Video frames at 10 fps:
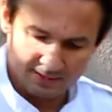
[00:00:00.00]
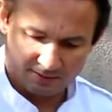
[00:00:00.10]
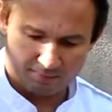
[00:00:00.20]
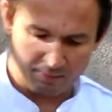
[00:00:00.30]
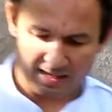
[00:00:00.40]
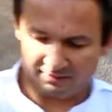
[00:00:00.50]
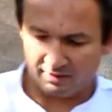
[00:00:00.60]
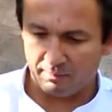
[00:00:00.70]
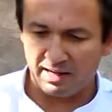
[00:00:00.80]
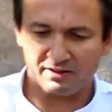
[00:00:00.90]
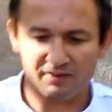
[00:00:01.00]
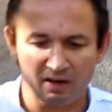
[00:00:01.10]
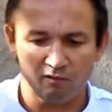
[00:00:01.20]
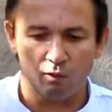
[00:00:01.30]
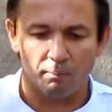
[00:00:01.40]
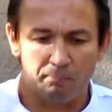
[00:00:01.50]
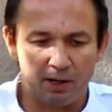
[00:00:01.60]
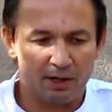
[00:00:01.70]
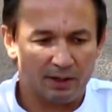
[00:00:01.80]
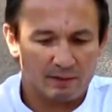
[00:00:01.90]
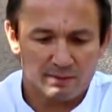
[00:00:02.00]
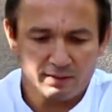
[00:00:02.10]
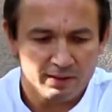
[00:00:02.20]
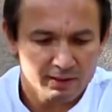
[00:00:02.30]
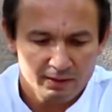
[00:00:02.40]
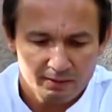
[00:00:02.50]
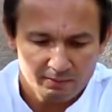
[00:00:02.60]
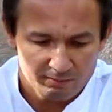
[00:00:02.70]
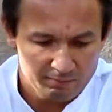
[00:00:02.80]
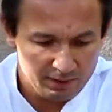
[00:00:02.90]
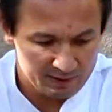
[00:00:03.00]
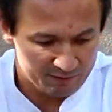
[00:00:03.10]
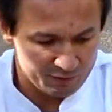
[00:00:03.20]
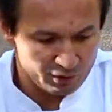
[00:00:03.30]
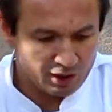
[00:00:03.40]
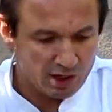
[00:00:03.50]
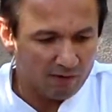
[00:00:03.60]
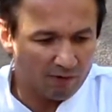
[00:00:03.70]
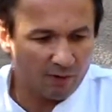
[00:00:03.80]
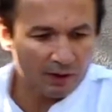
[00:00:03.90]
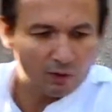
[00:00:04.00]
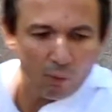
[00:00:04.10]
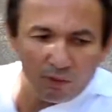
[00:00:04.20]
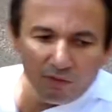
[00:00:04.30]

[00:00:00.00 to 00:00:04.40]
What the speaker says: The plastic by itself will burn, but if you cover it with